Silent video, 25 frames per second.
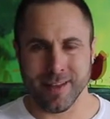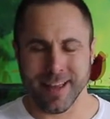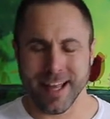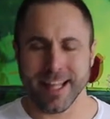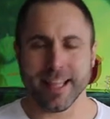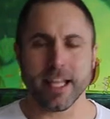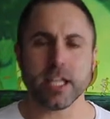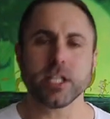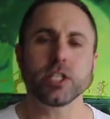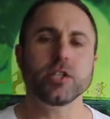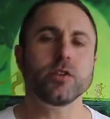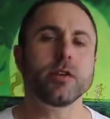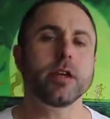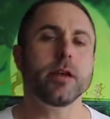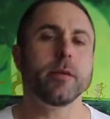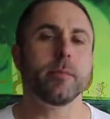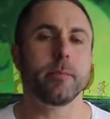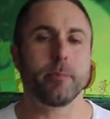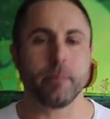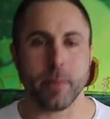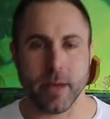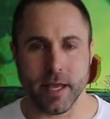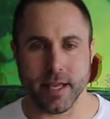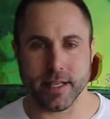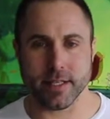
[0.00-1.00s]
Unless you're
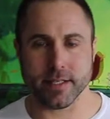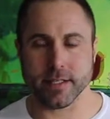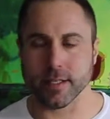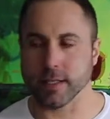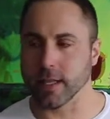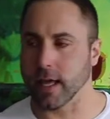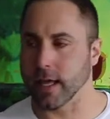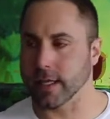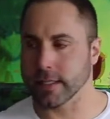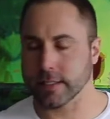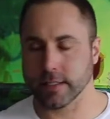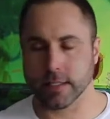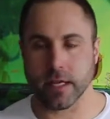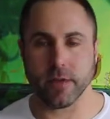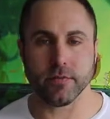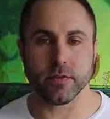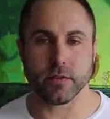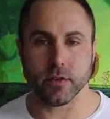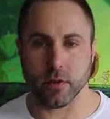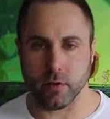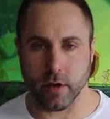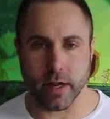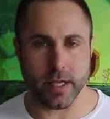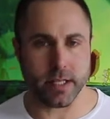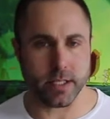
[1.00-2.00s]
eating pizza like
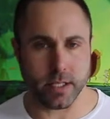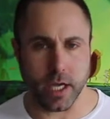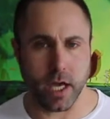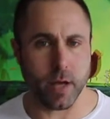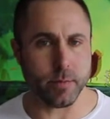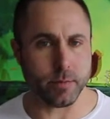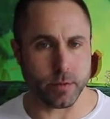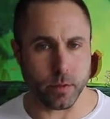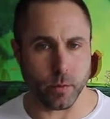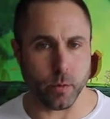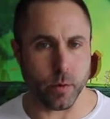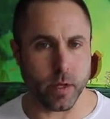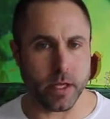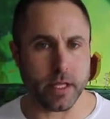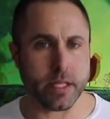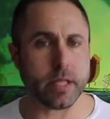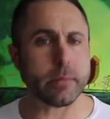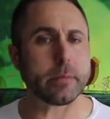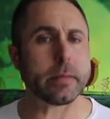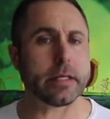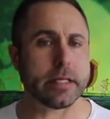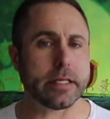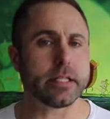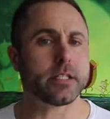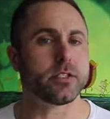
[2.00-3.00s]
7 or 8 times a week, then
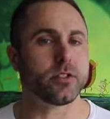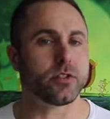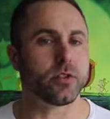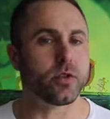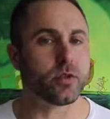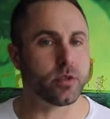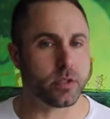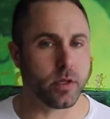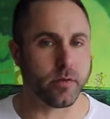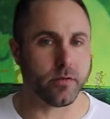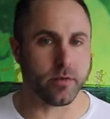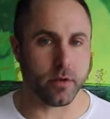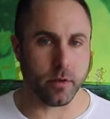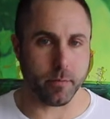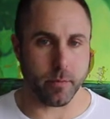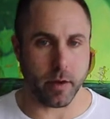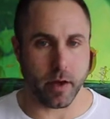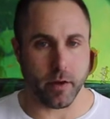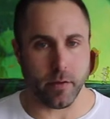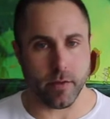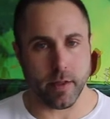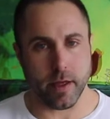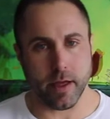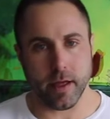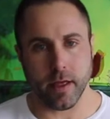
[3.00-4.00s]
we need to do something
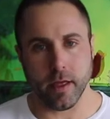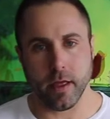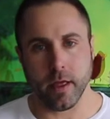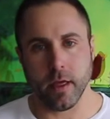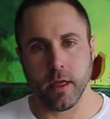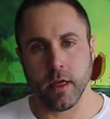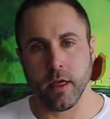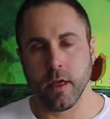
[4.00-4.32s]
about that.